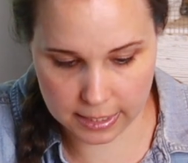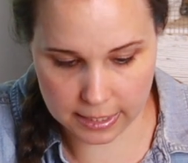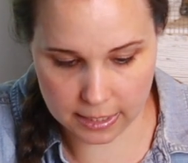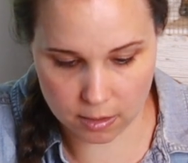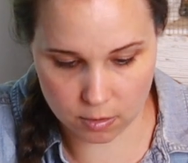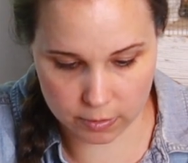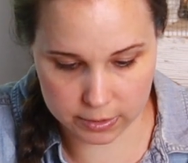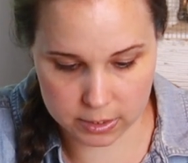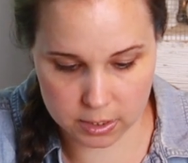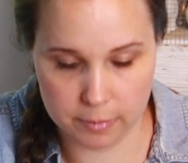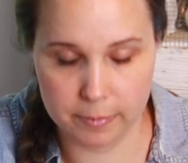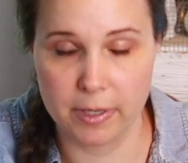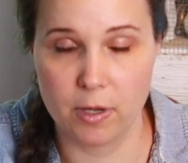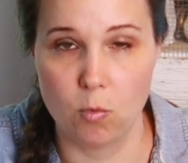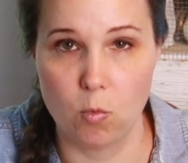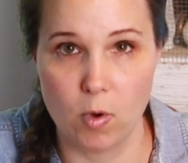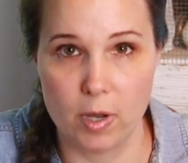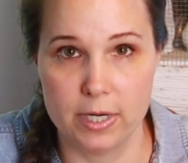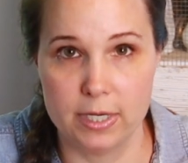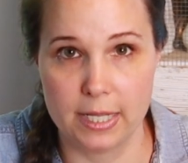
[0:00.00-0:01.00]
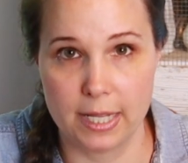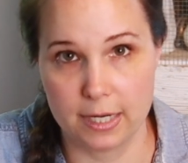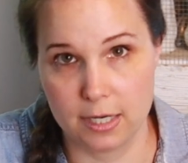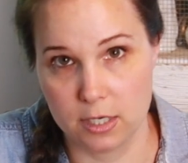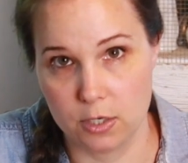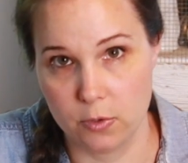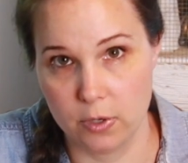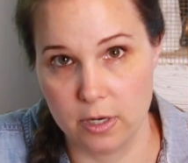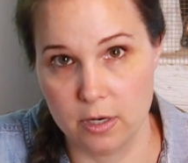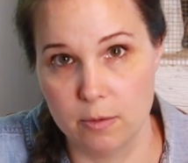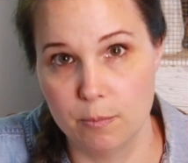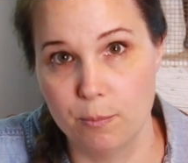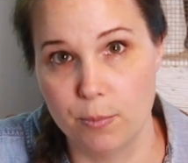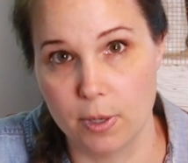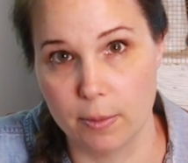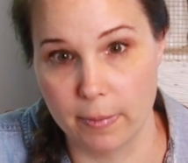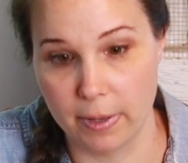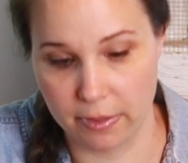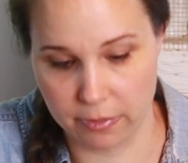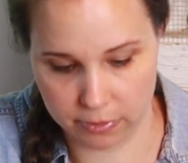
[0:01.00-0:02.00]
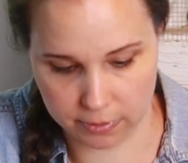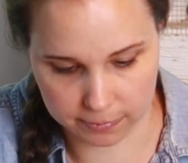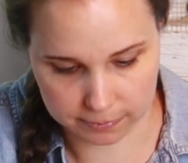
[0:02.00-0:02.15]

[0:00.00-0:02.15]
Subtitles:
and it only took me one day to do it per month.